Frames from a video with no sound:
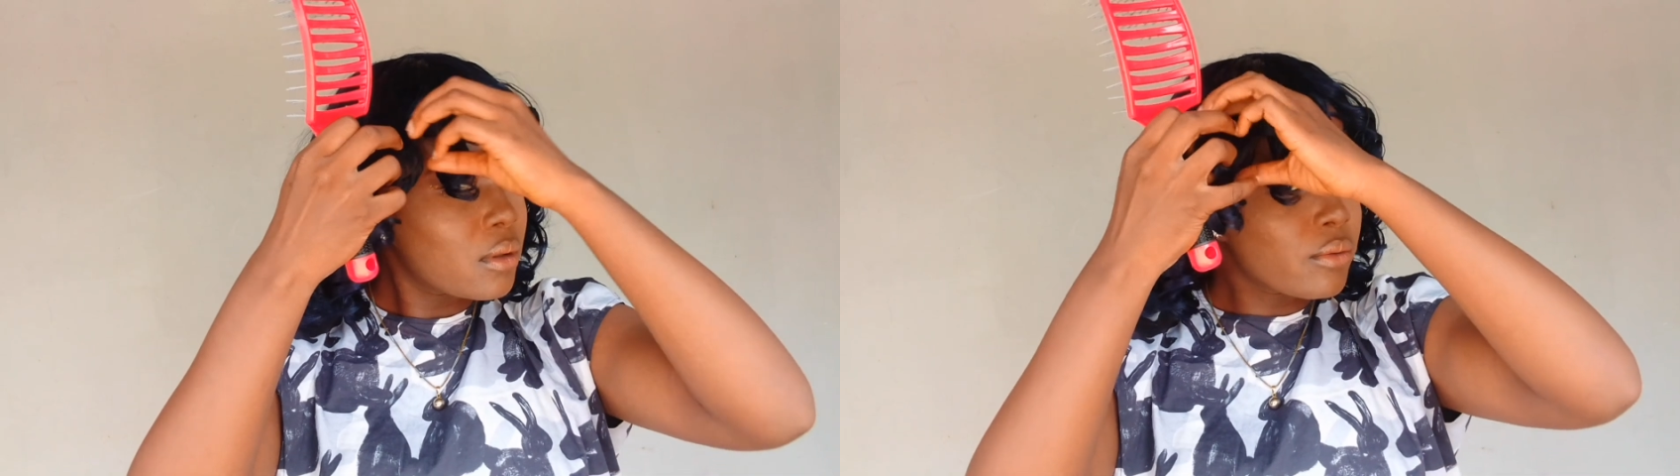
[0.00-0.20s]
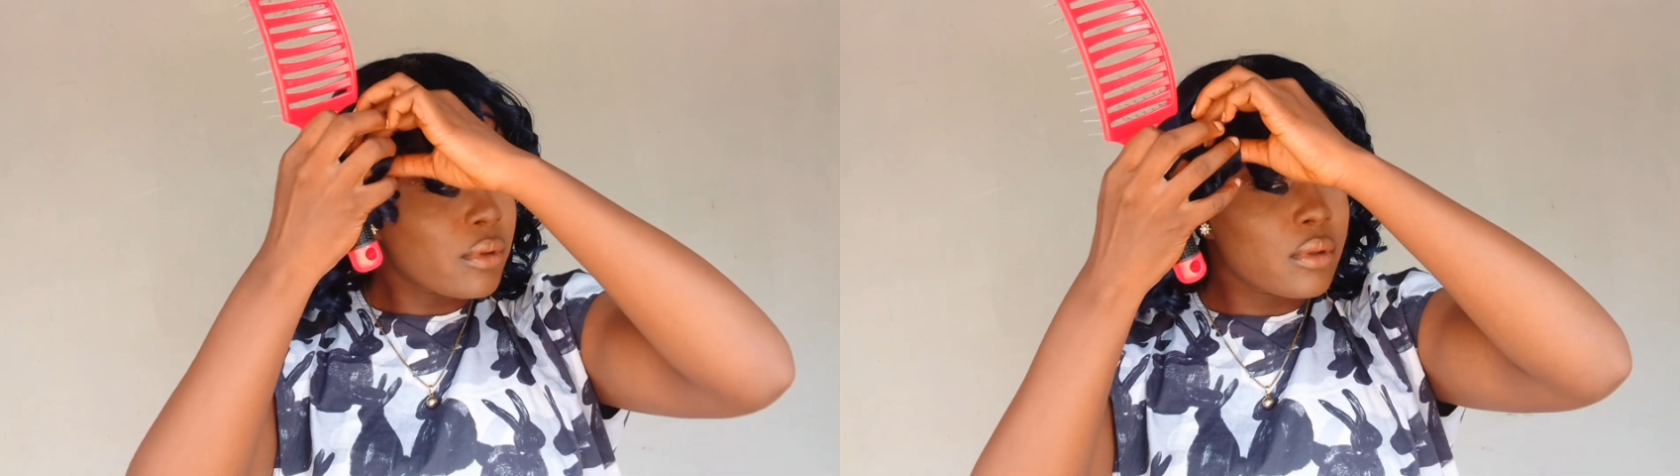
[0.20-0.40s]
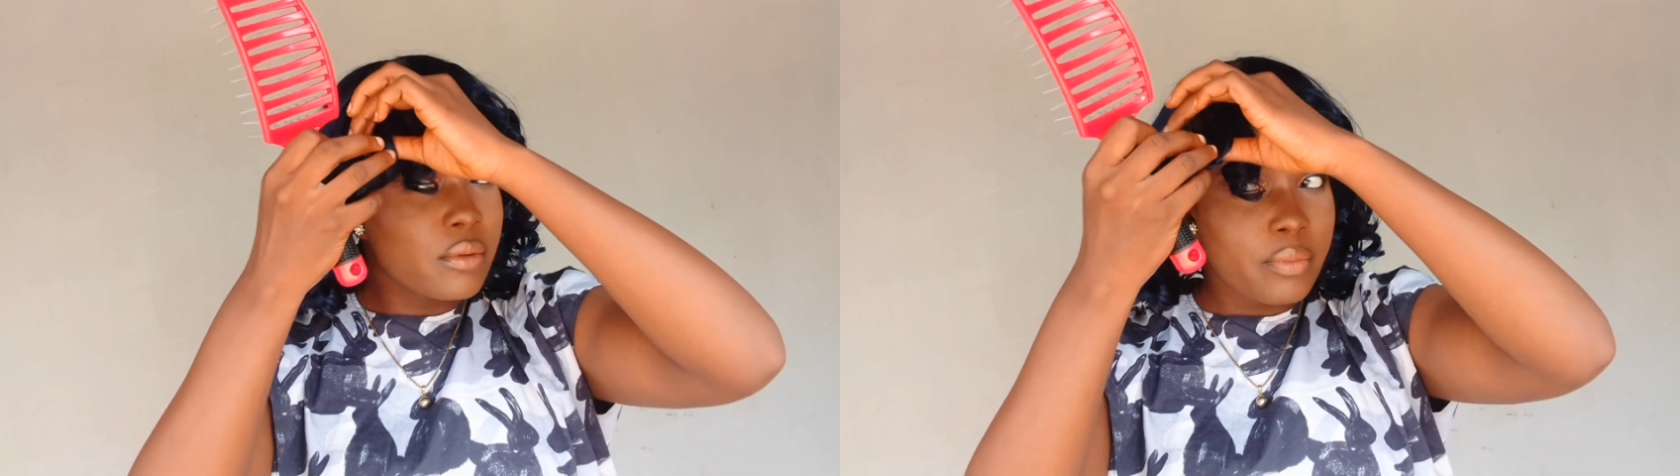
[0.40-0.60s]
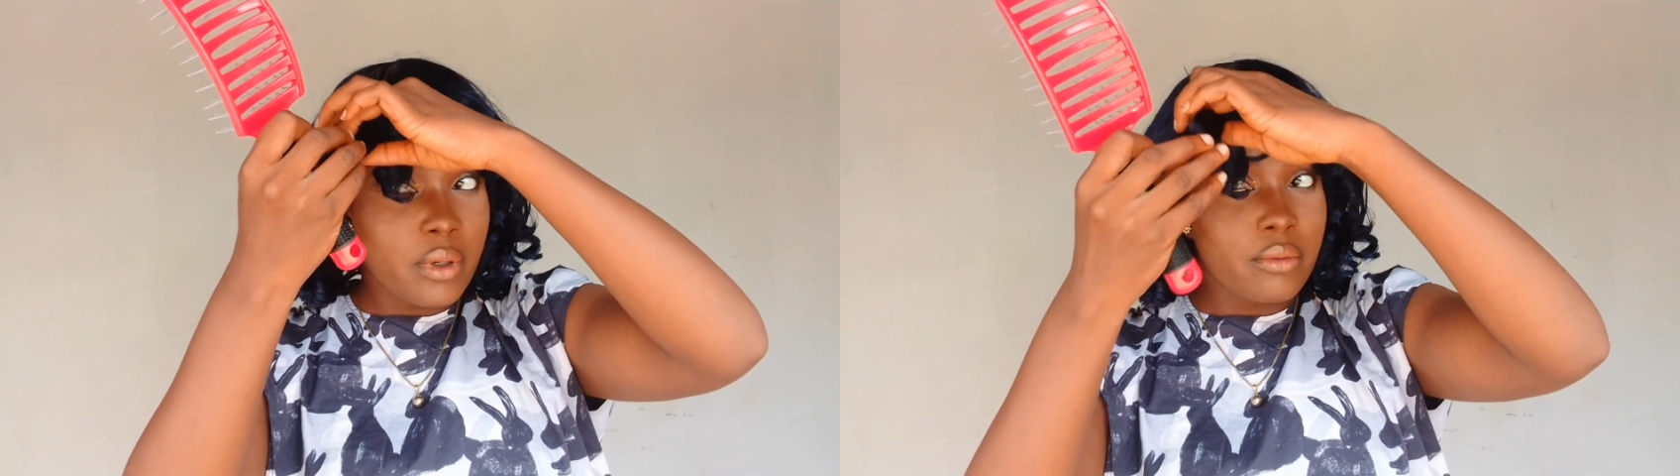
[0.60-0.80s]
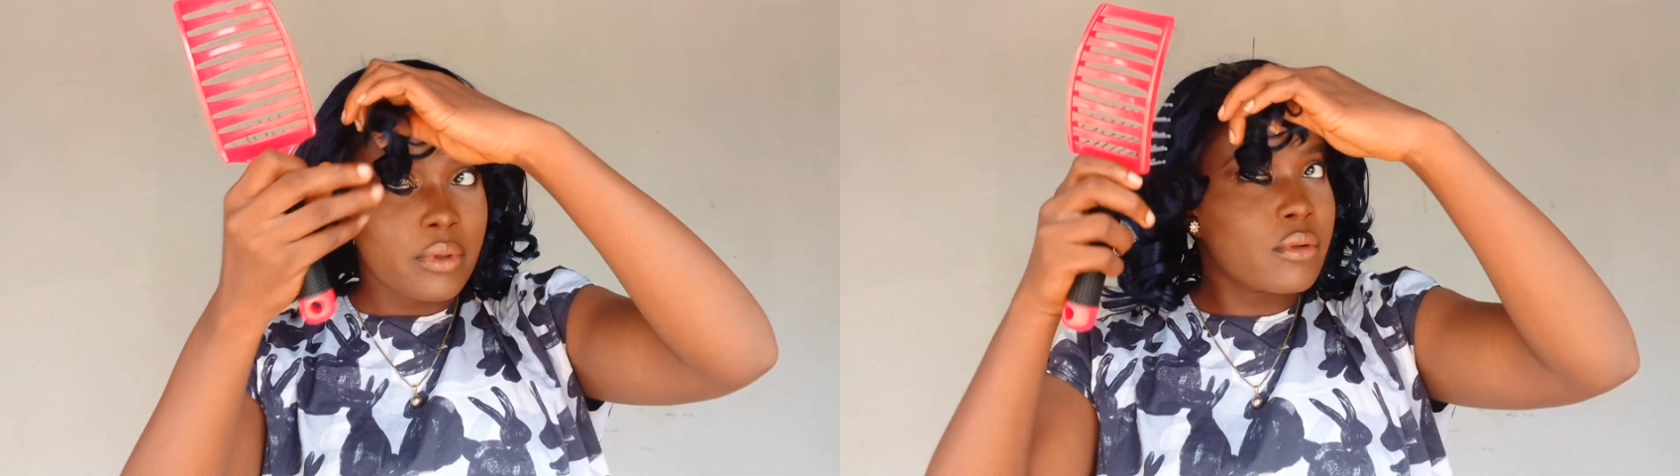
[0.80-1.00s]

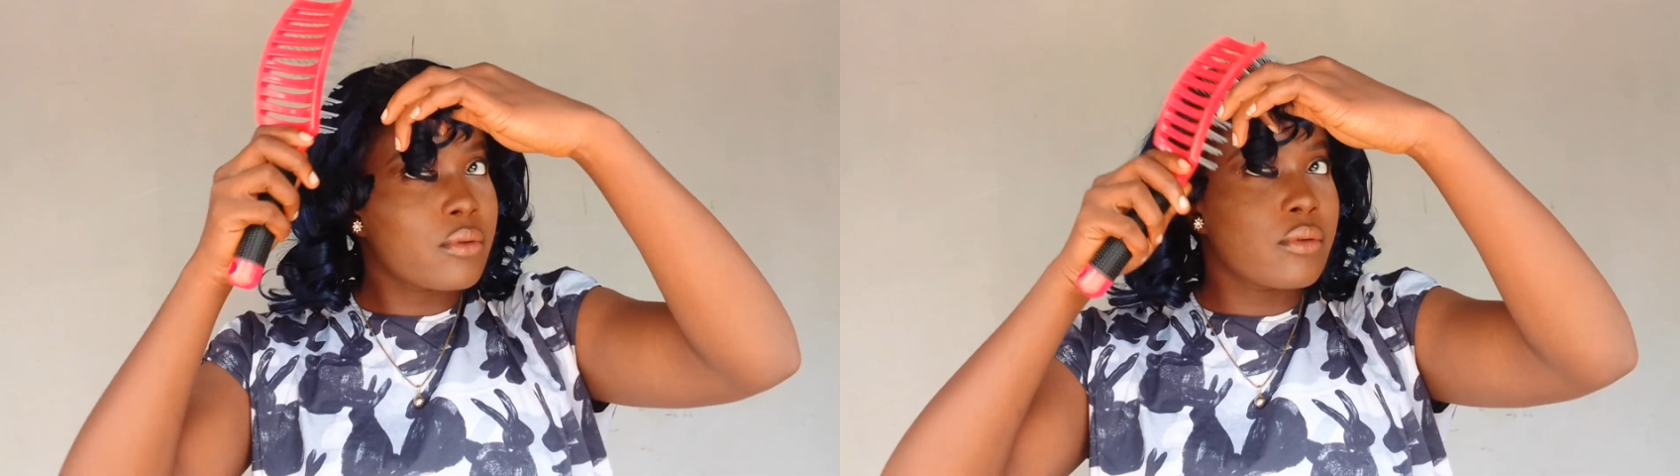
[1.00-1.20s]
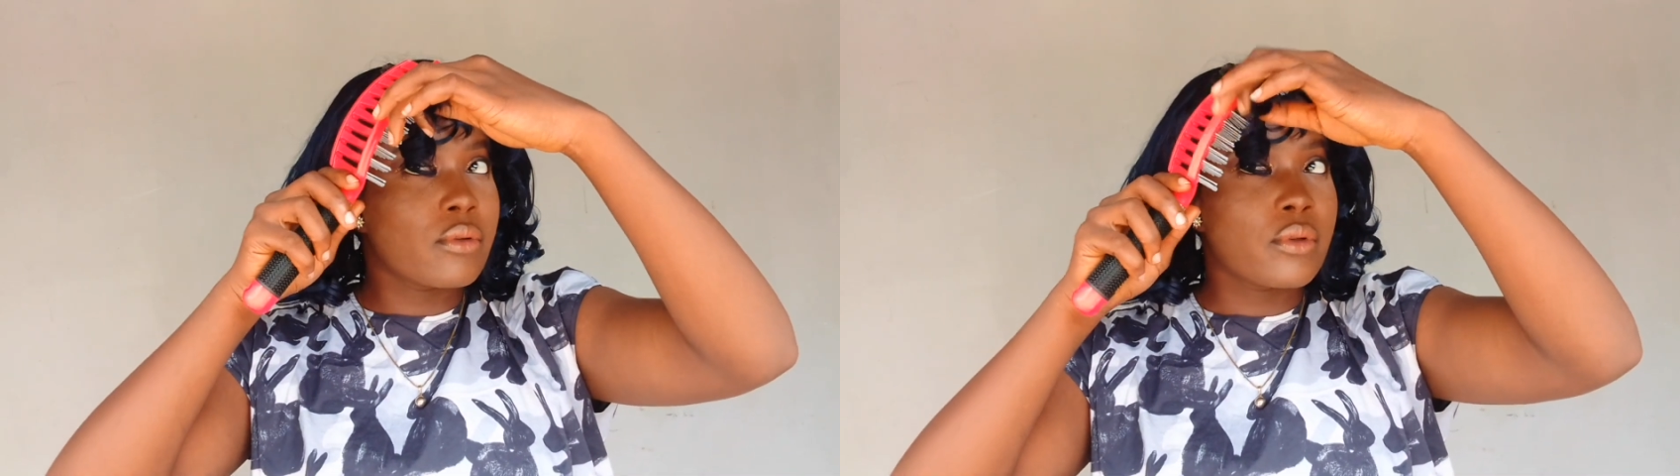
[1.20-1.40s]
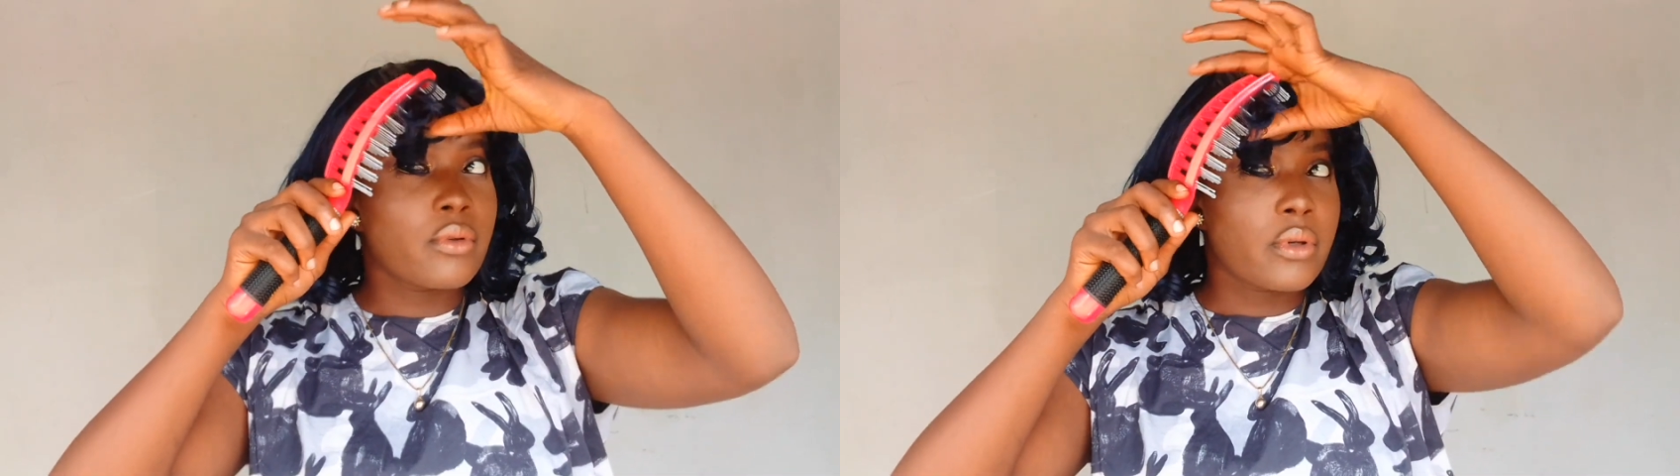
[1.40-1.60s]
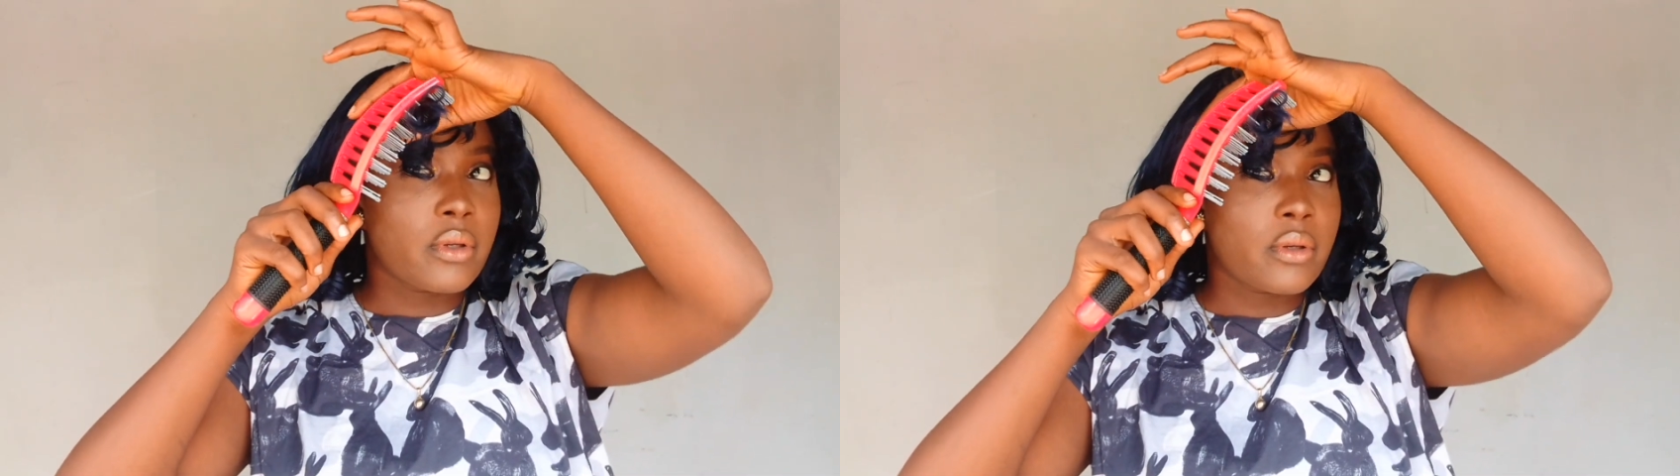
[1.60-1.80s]
flyaway, all you are going to